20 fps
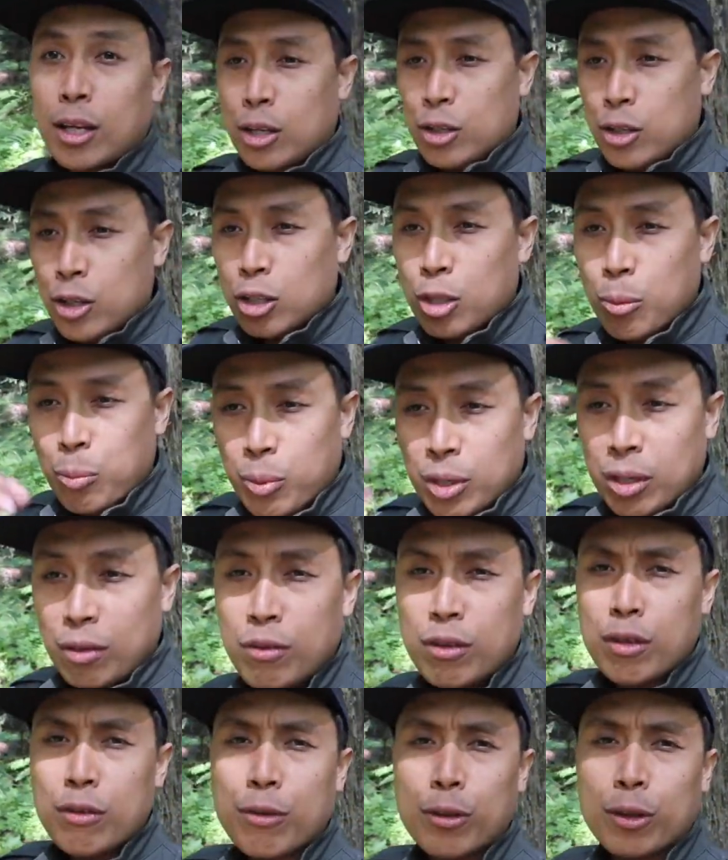Just a
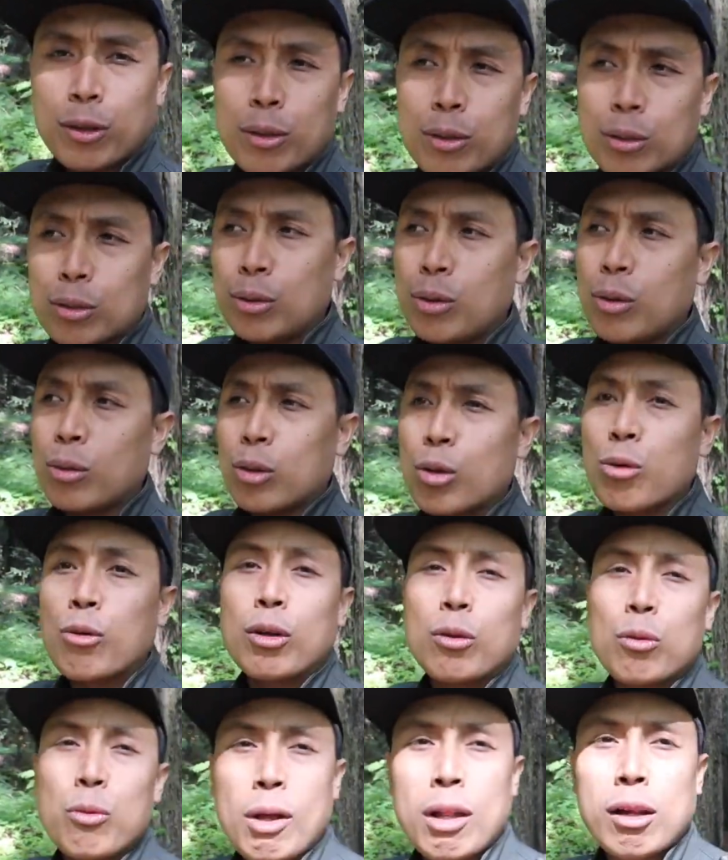preview for those who don't know
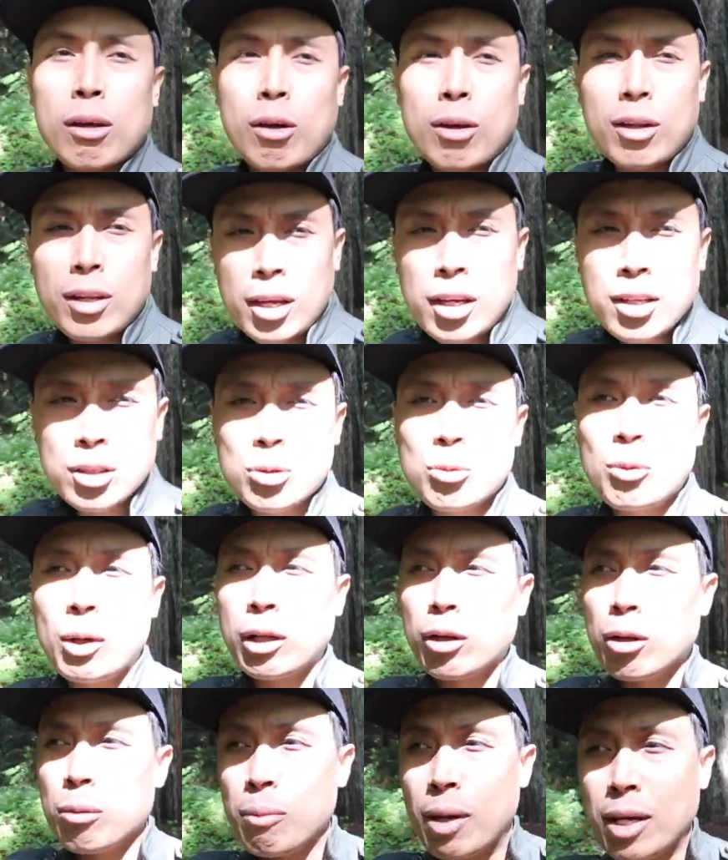what Wilcon is.
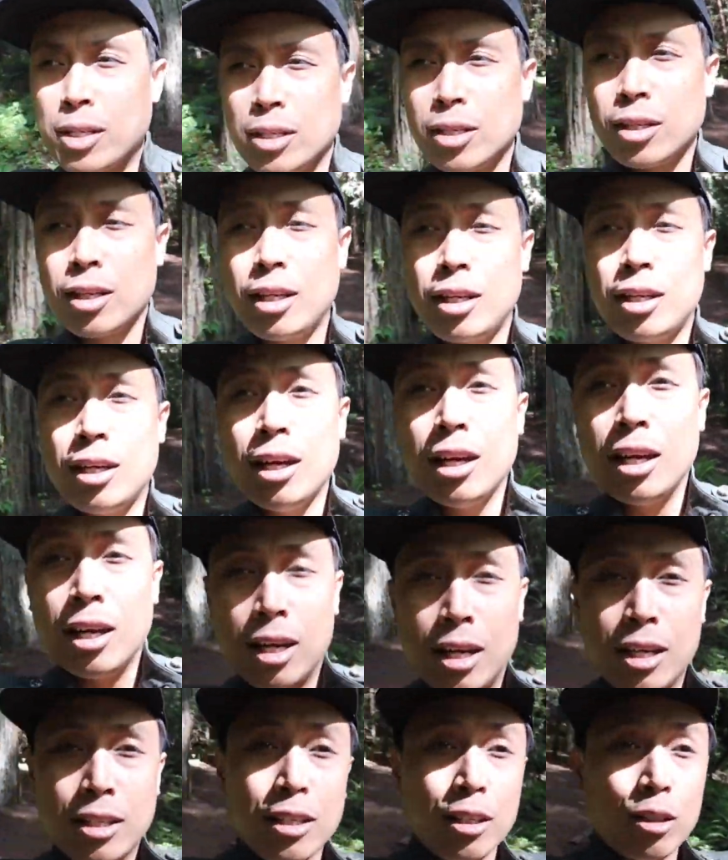Wilcon basically
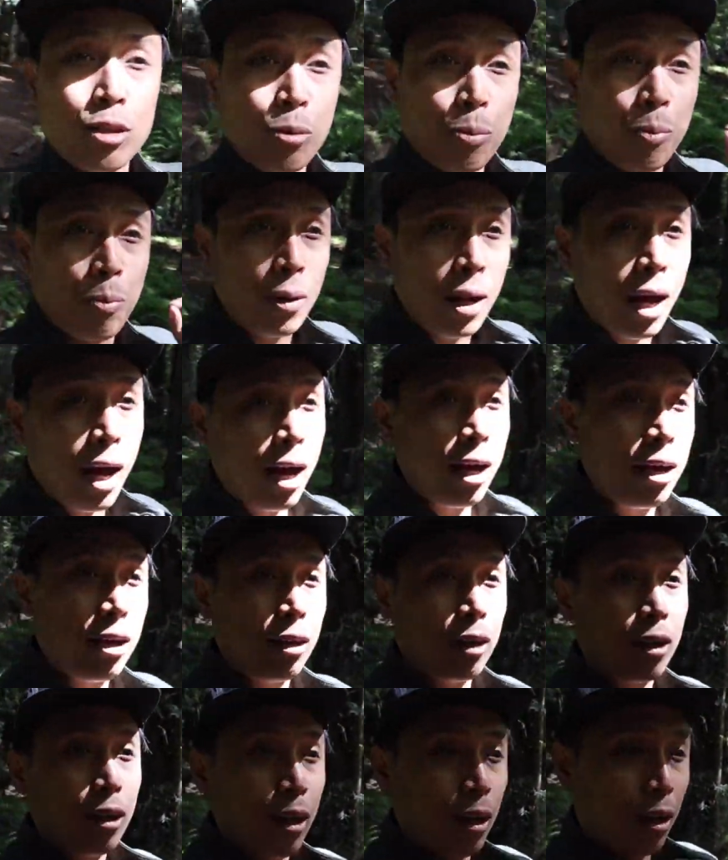is a
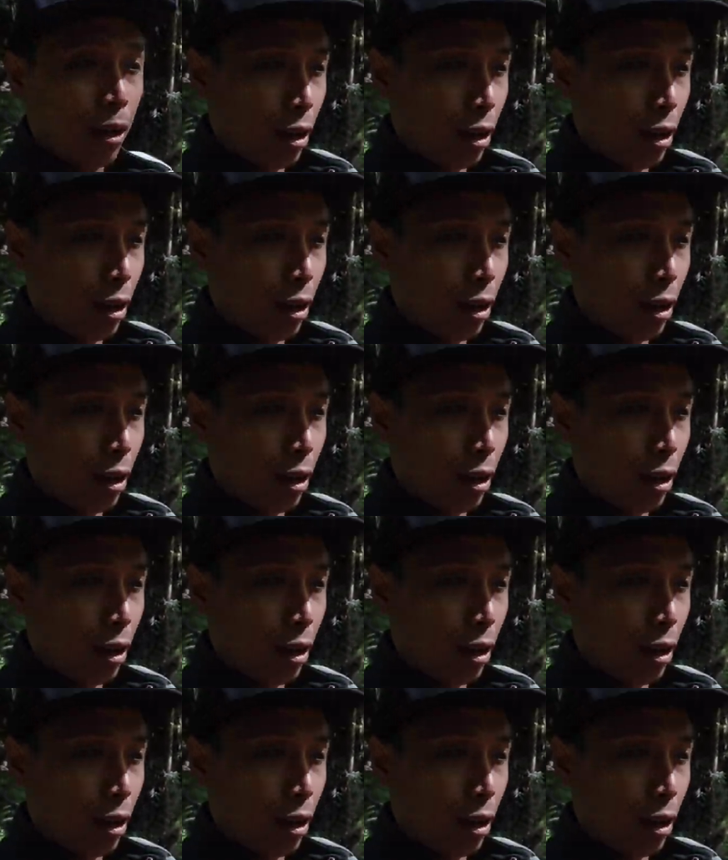supplier.